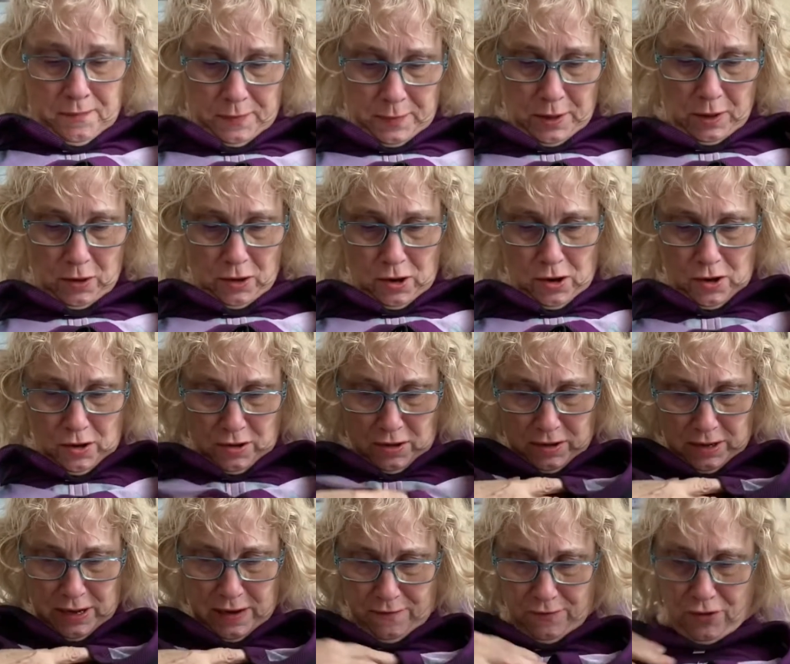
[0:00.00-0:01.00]
long
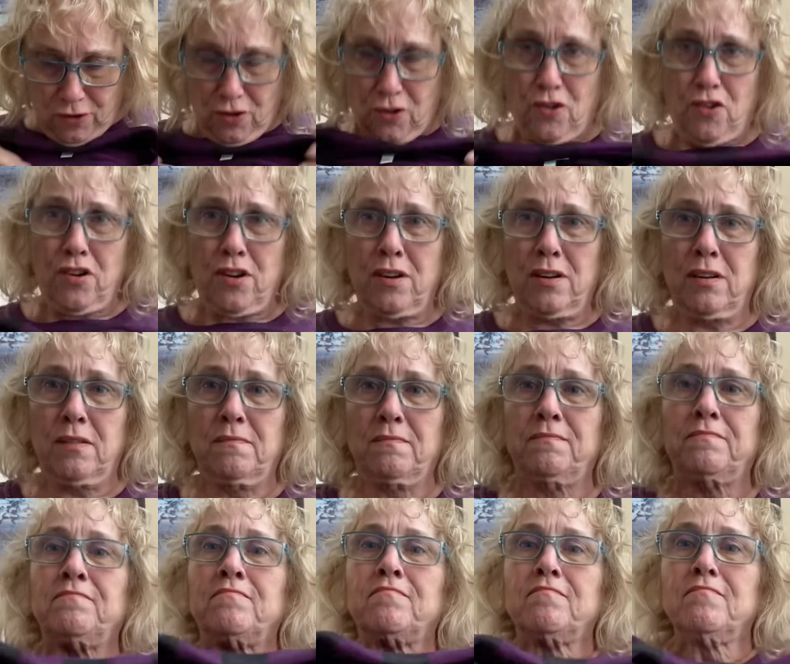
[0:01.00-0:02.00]
sleeve shirt.
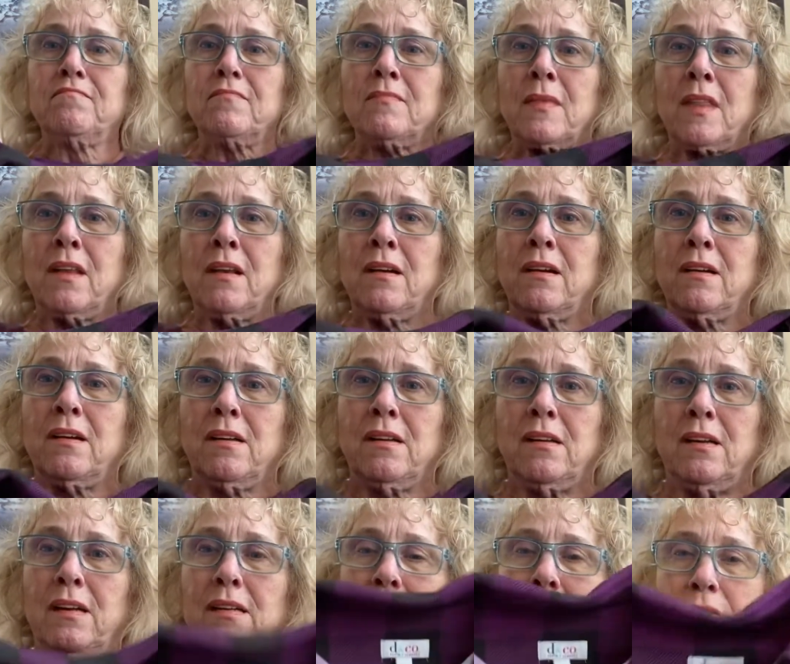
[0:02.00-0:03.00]

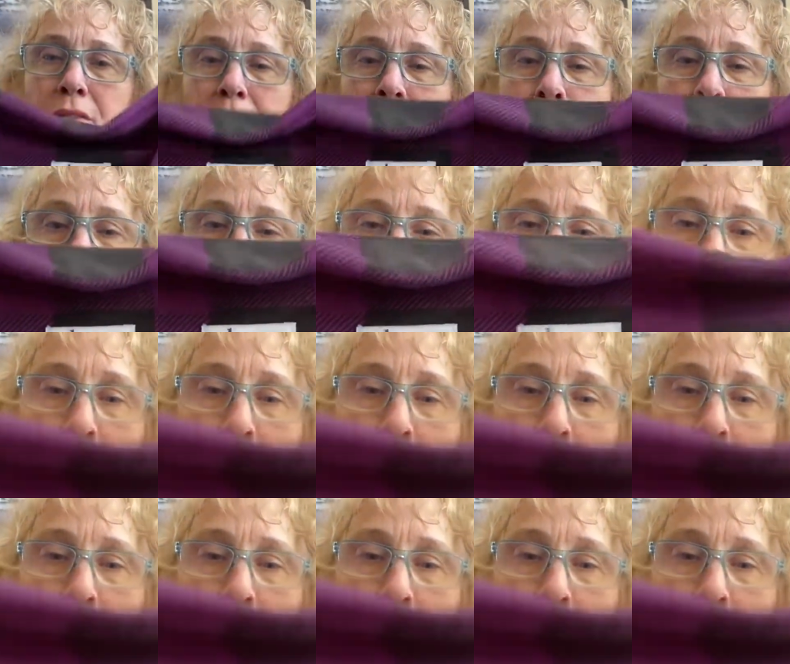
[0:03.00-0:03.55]
Now it's it's